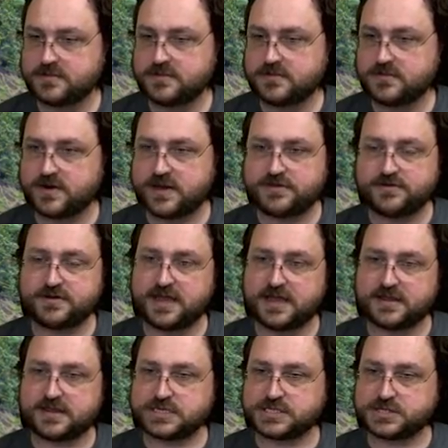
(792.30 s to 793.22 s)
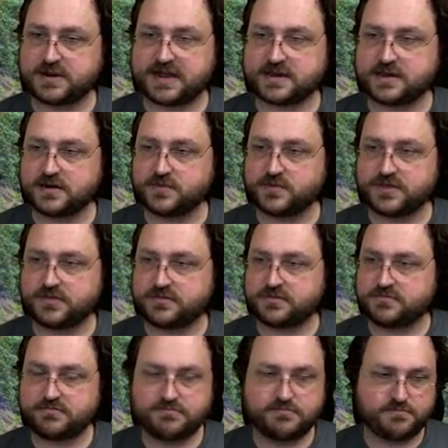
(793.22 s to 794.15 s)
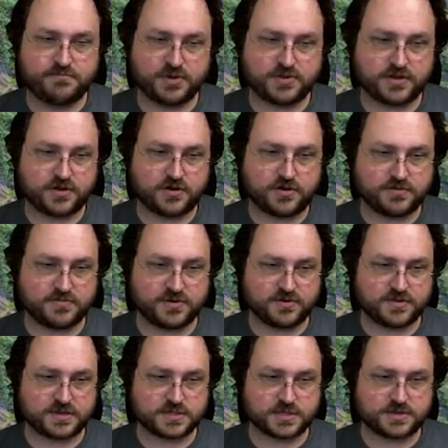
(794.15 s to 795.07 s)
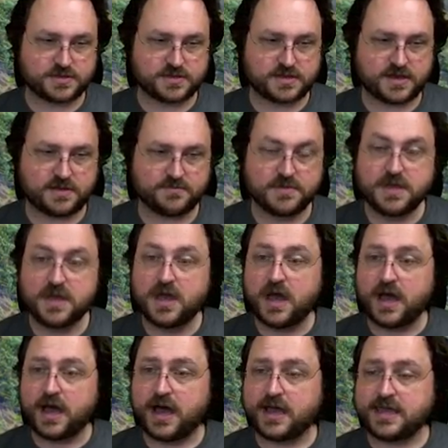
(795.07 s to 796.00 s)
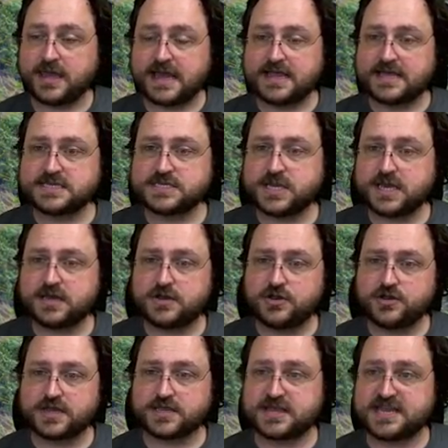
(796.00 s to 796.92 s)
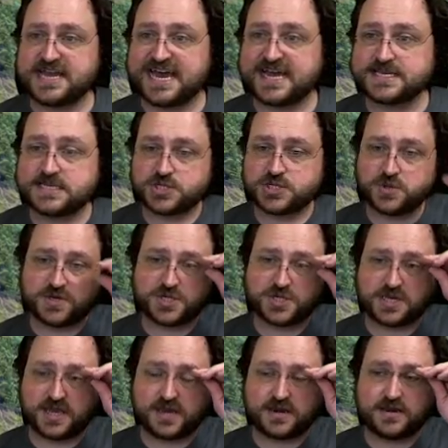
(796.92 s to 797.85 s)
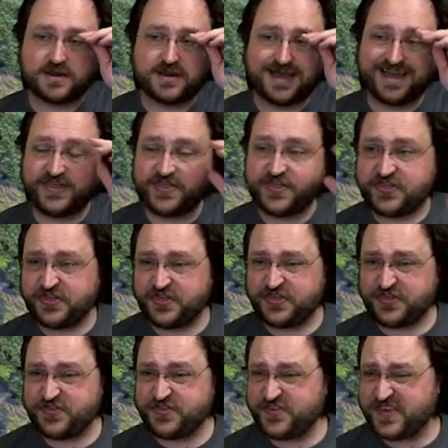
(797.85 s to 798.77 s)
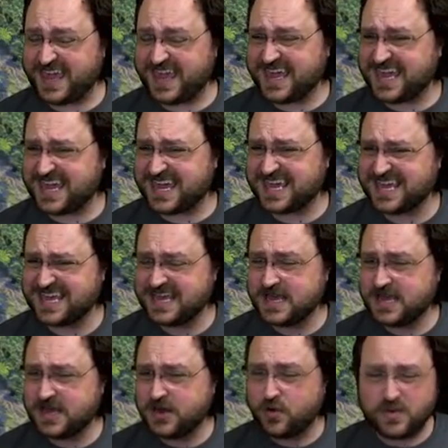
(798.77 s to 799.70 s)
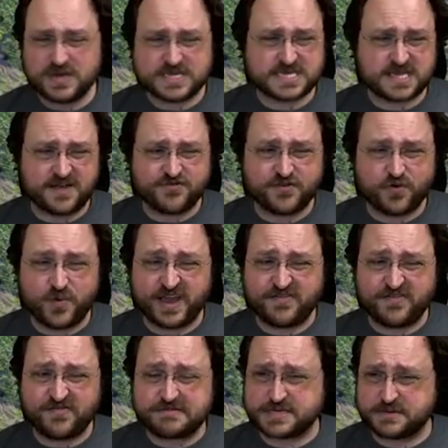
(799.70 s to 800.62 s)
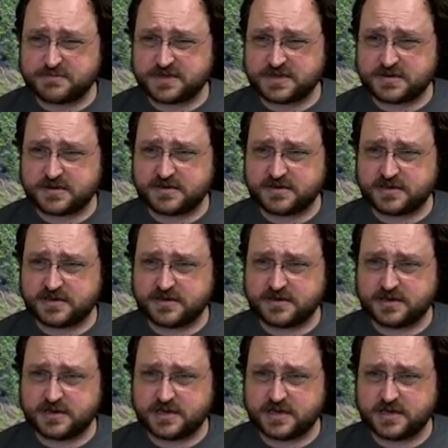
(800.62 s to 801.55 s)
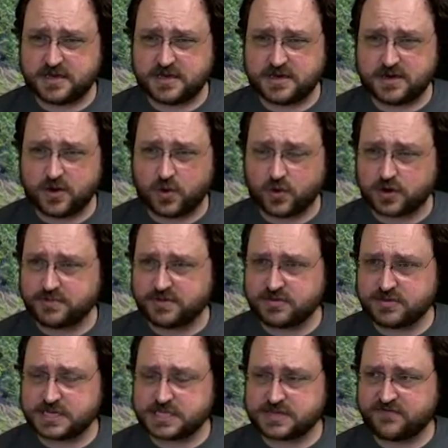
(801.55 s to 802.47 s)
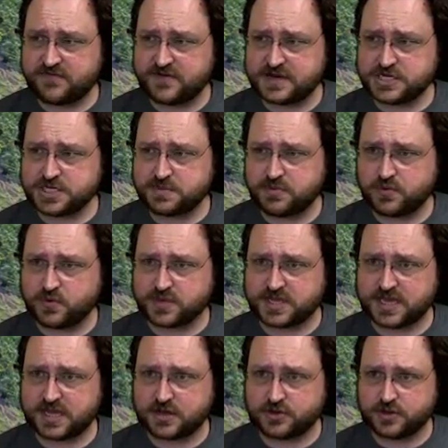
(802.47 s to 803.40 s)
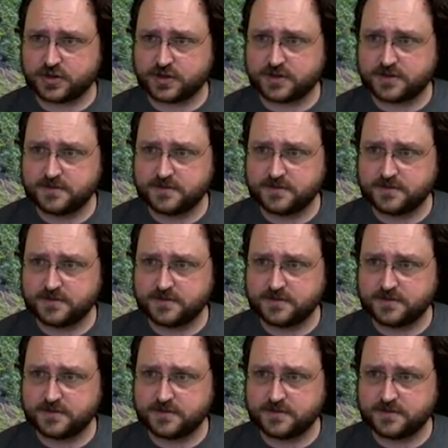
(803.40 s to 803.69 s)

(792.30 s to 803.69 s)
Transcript: Rather than get distracted with building all the buildings all the time. Uh, yeah, let's take a look at the tax situation again. I think we still have to wait for some of the order buildings to finish, but we'll take a look.